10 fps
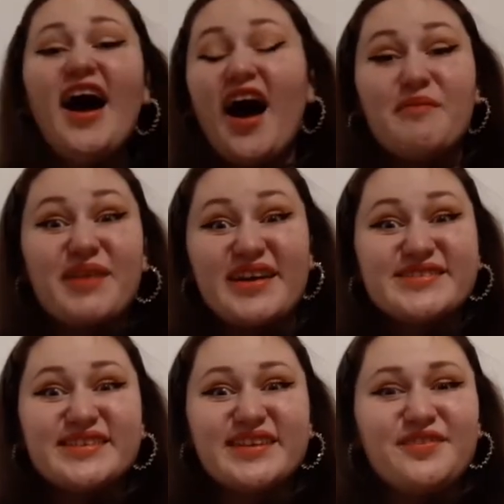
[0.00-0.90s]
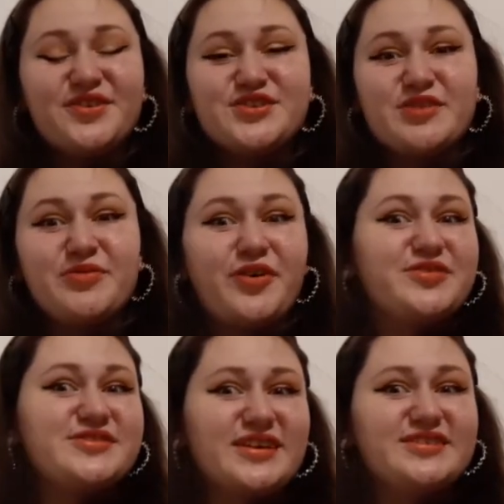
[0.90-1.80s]
Amazing thing for germaphobes,
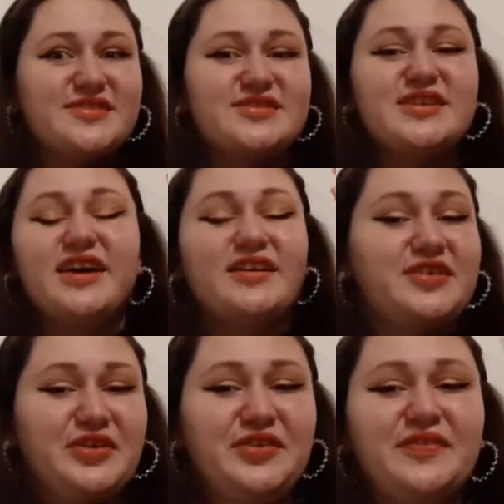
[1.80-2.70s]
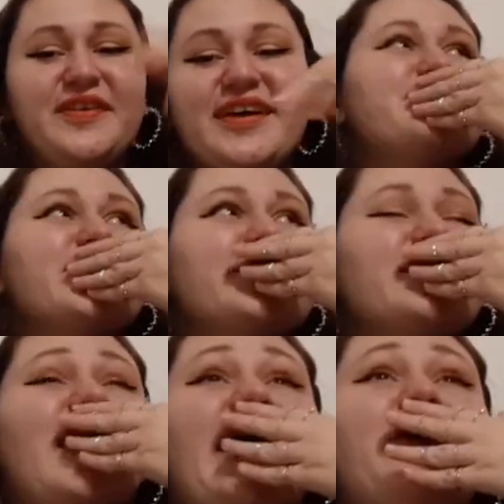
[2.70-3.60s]
sex sounds dick. Cool.
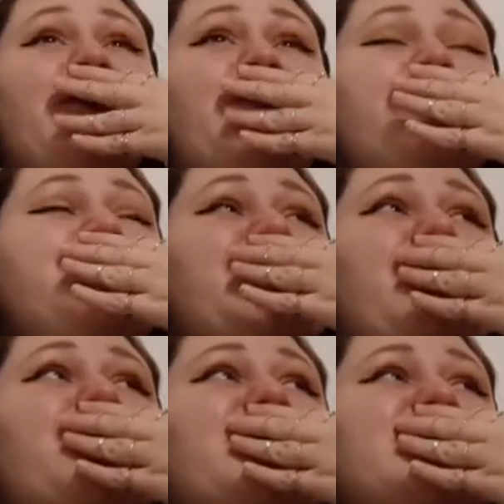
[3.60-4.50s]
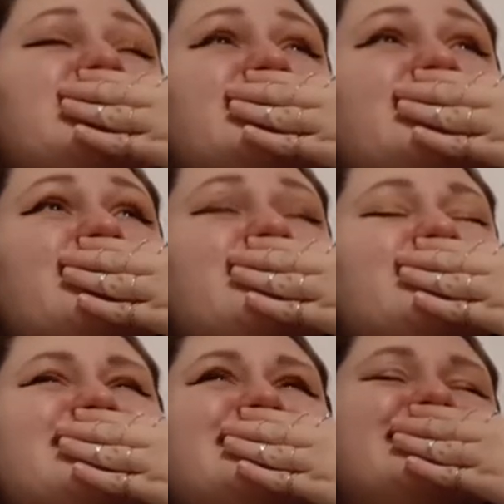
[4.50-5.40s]
I hope no one...
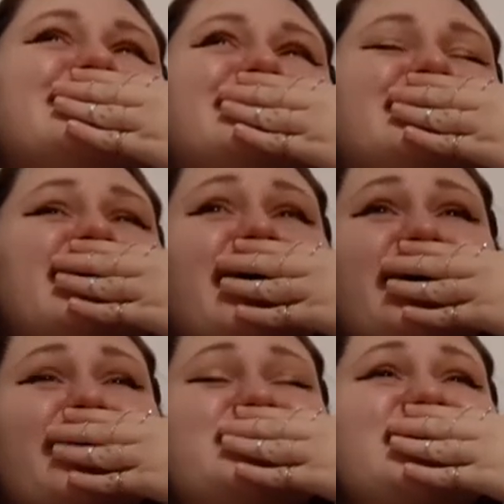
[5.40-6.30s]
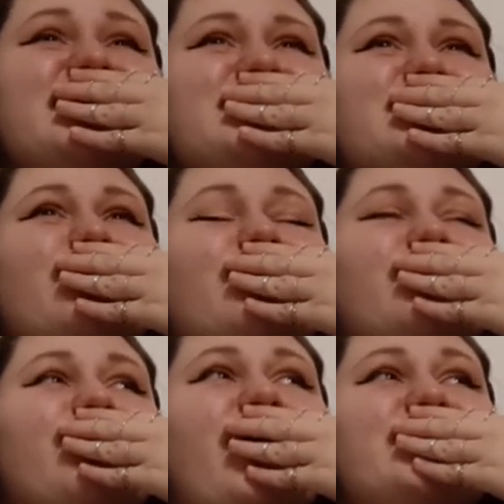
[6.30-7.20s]
I'm saying this, no one
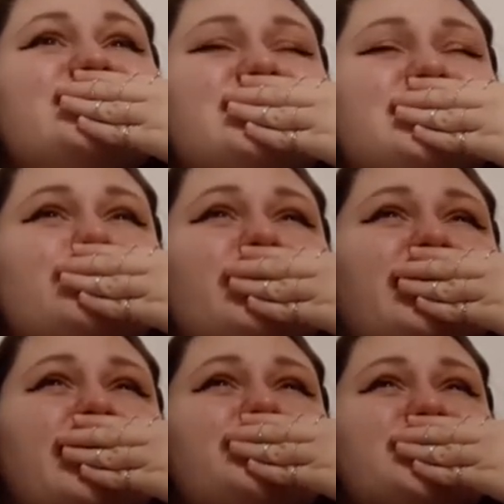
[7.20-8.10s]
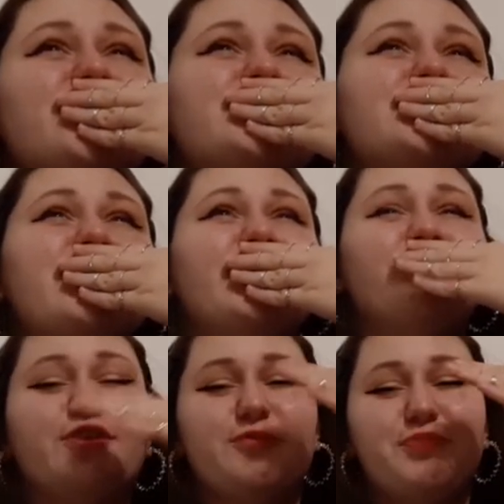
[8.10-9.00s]
will watch this, but I'm so sorry
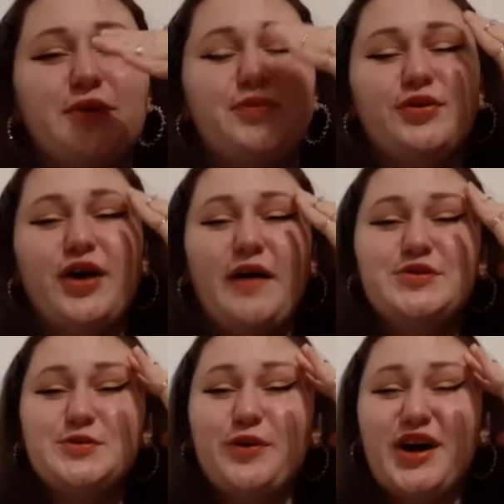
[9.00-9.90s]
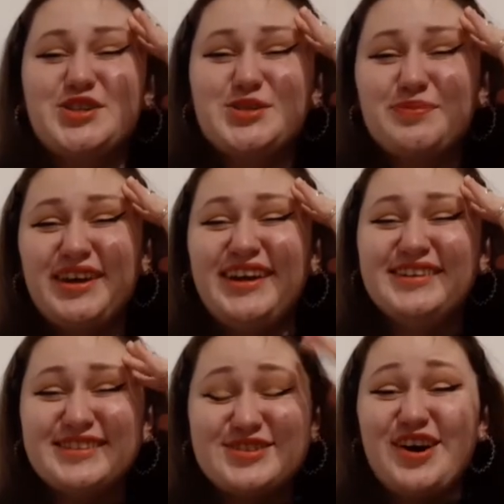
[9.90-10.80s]
for the people who have to watch me
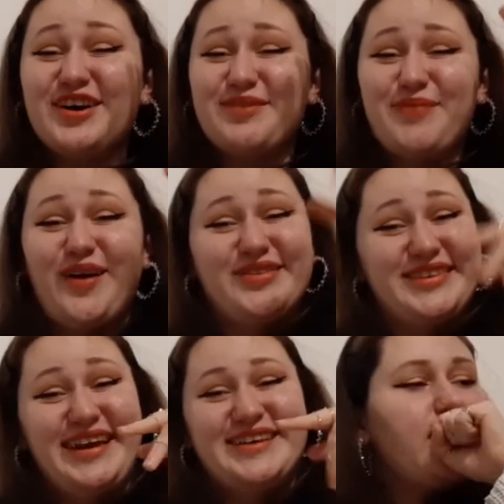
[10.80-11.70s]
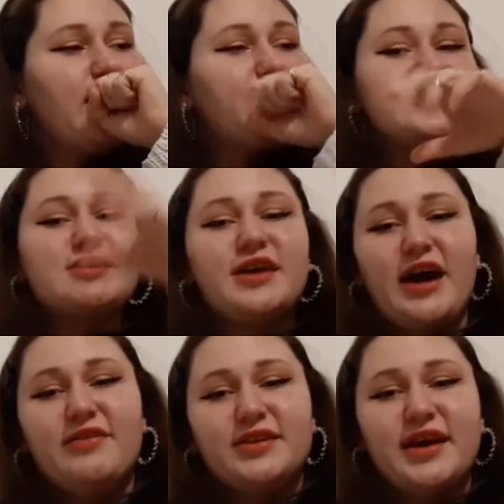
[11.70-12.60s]
talk about this. And basically,
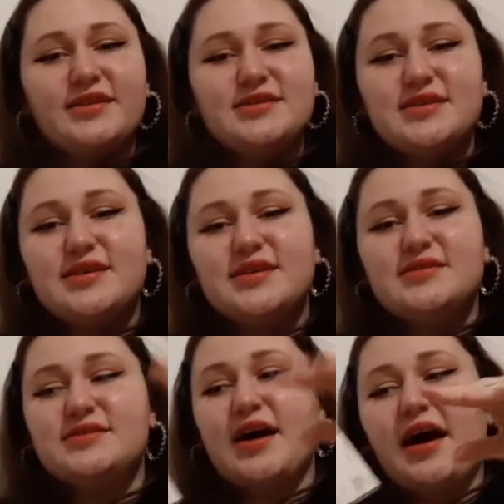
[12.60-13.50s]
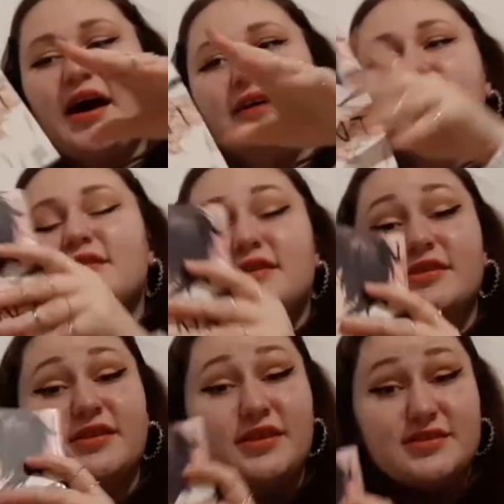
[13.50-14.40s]
how it ends is that
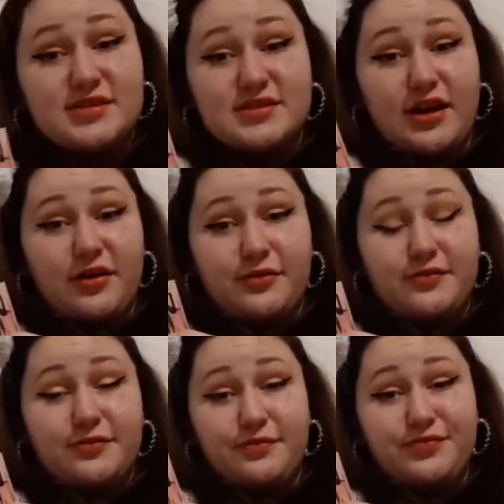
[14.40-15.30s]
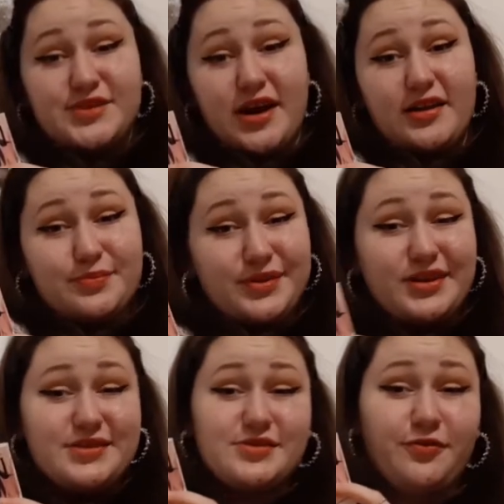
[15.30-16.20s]
the list is now done, but
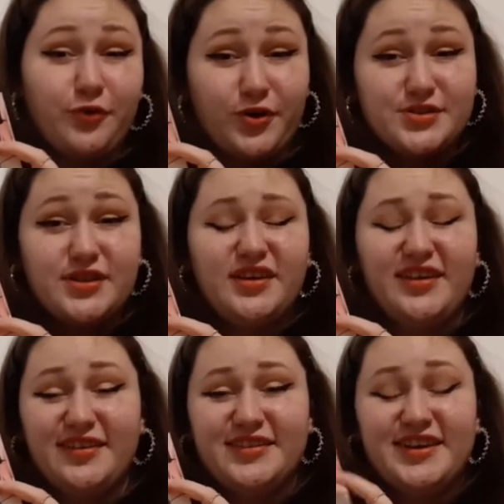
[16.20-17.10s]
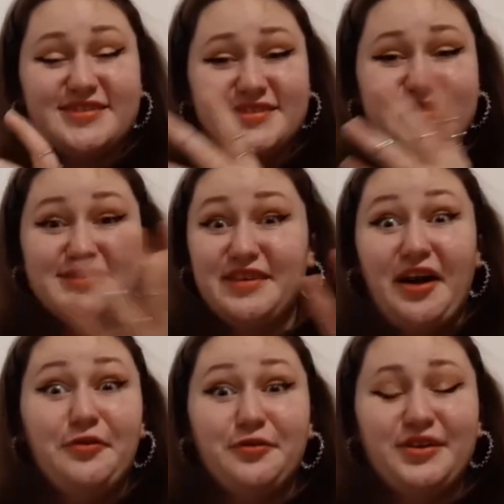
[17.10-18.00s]
he's of course not healed, because
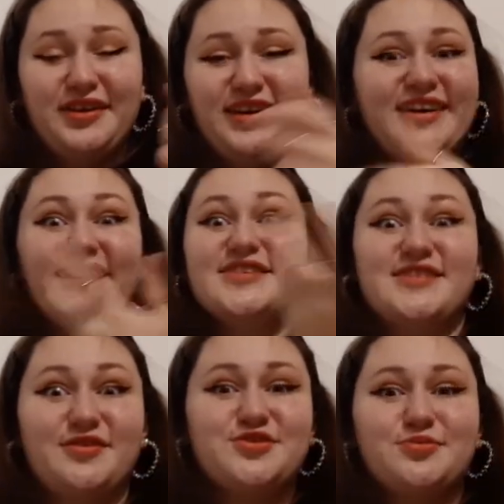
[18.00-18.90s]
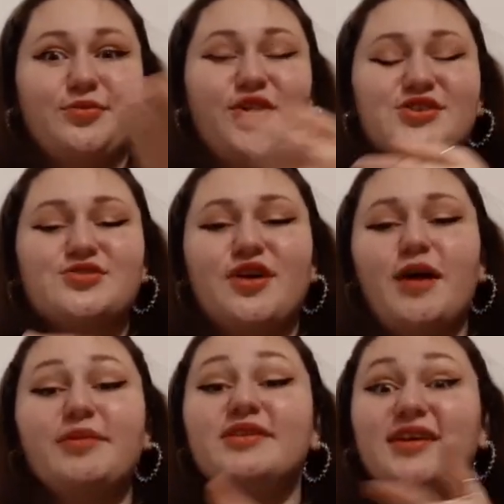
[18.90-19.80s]
how would he? He has now more
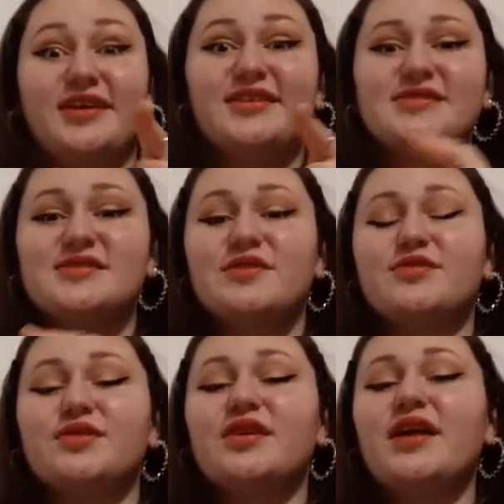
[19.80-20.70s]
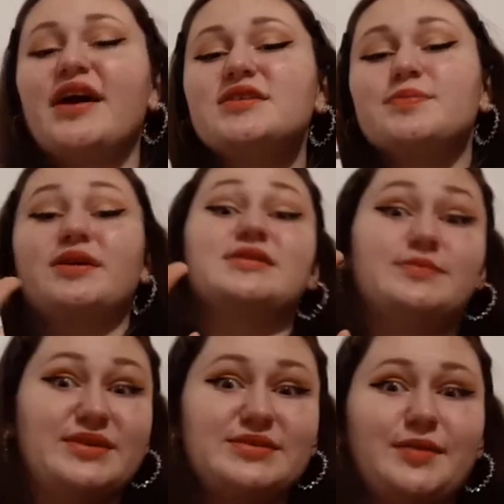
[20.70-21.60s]
trauma that he doesn't even realize. He's
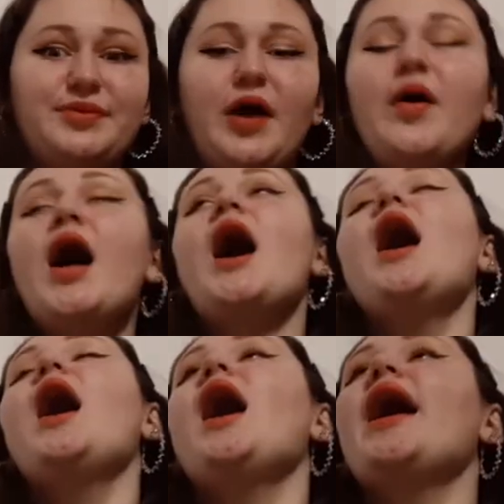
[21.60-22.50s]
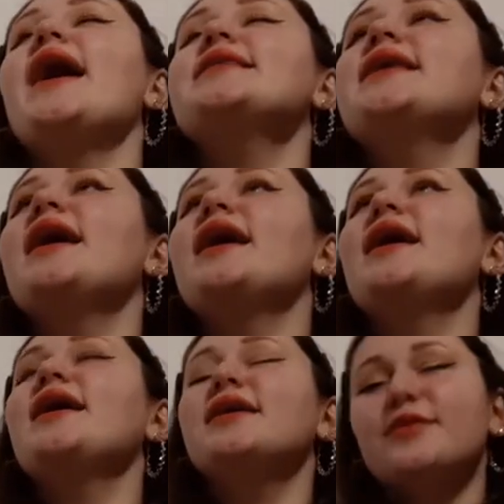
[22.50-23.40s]
messed up now. And
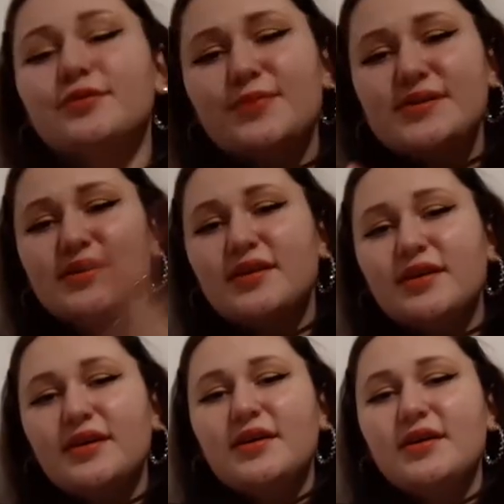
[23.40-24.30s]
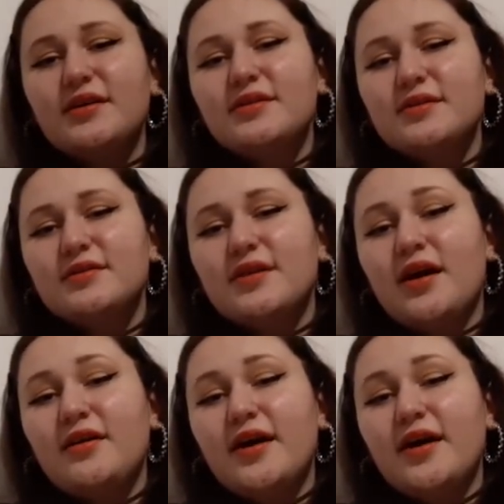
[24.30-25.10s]
basically, they're